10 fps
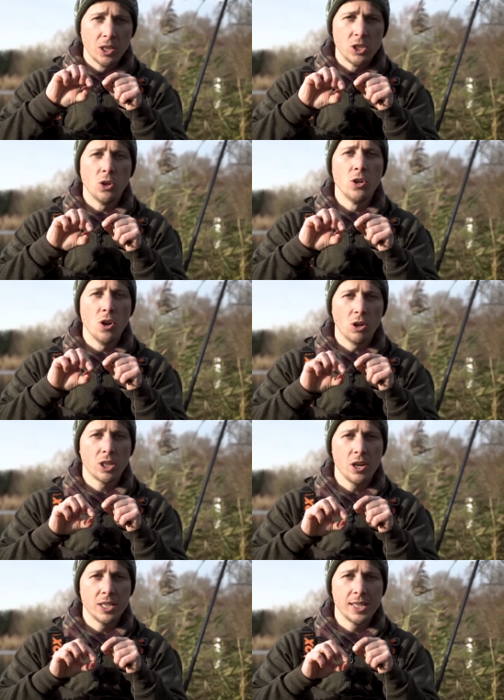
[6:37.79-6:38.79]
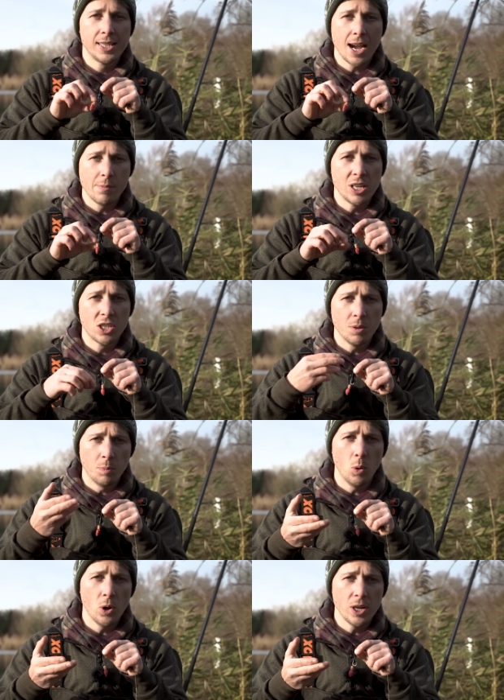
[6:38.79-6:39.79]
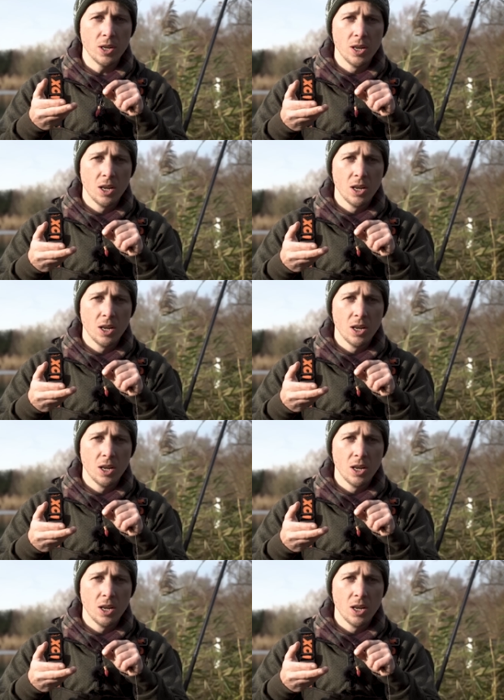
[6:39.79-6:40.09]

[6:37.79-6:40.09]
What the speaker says: you're not going to damage the point